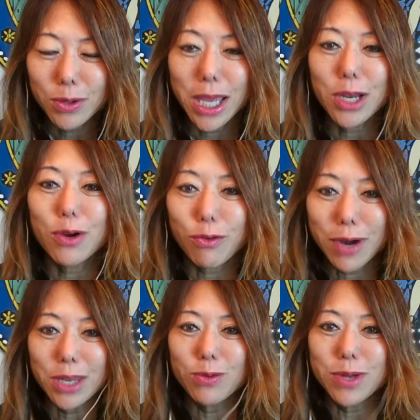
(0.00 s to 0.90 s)
Okay,
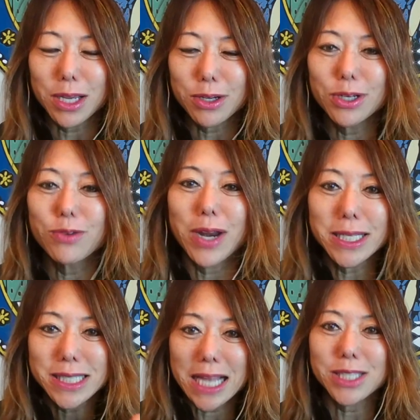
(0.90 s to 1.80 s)
great. You got good
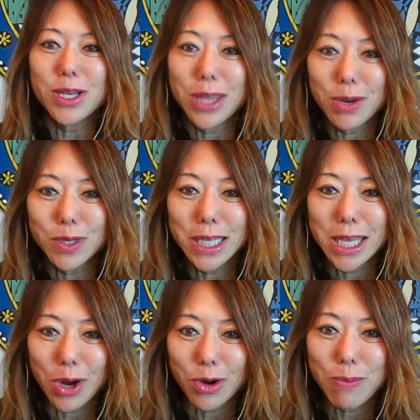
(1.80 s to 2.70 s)
grades. That's all they really
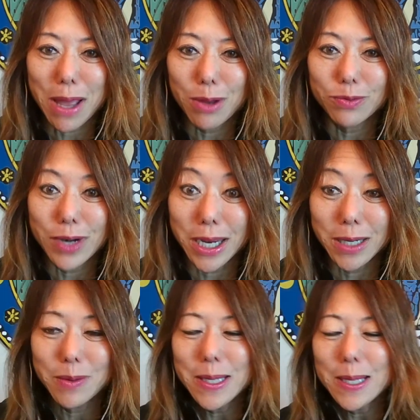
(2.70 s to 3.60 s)
cared about,
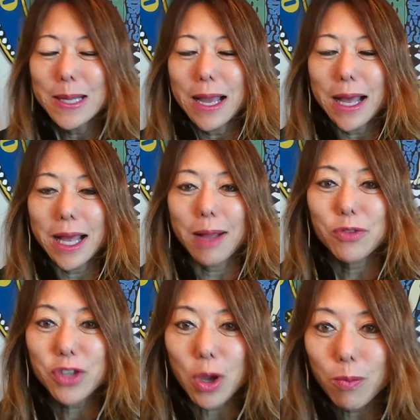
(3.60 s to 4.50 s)
right?
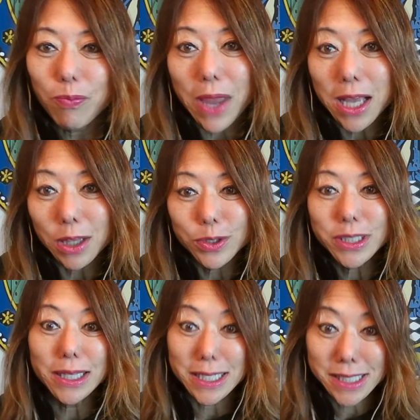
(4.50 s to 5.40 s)
So I learned
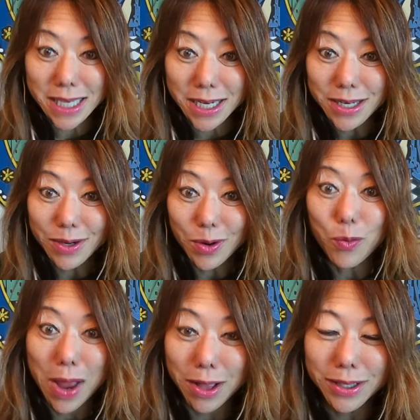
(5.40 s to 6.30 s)
to listen
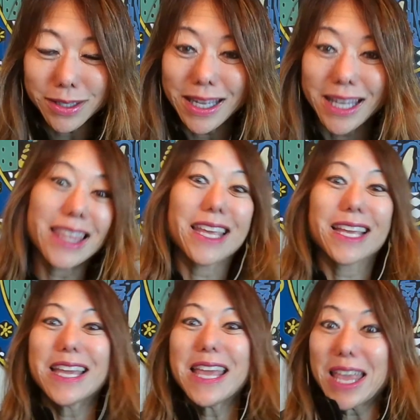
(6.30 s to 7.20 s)
well. I
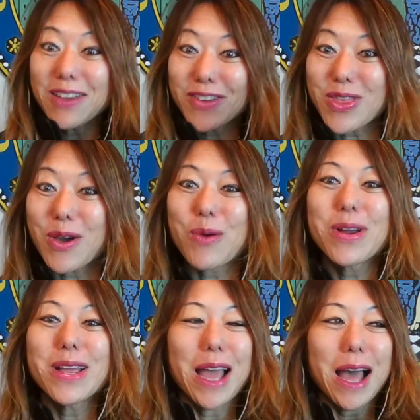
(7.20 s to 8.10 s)
think even though
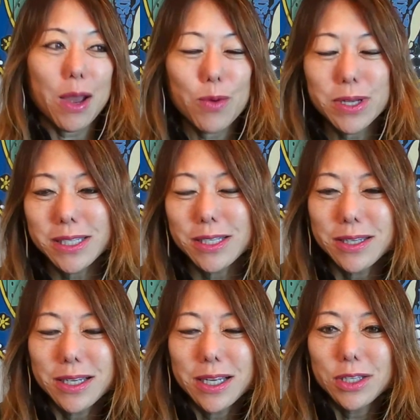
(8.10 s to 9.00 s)
I wasn't
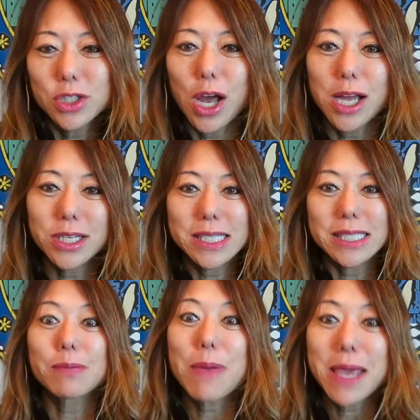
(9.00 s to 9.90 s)
taught to
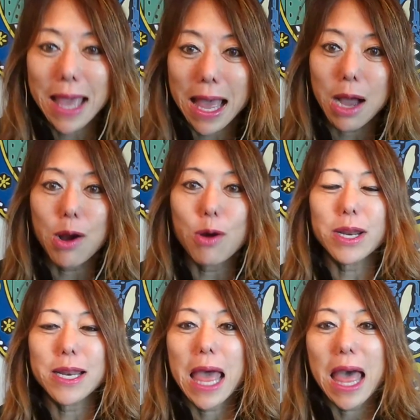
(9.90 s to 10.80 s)
speak out
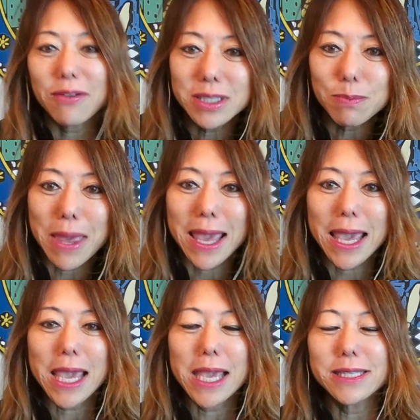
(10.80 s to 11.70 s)
and have
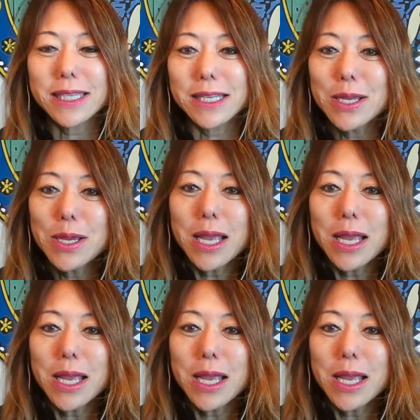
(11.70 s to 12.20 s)
debates and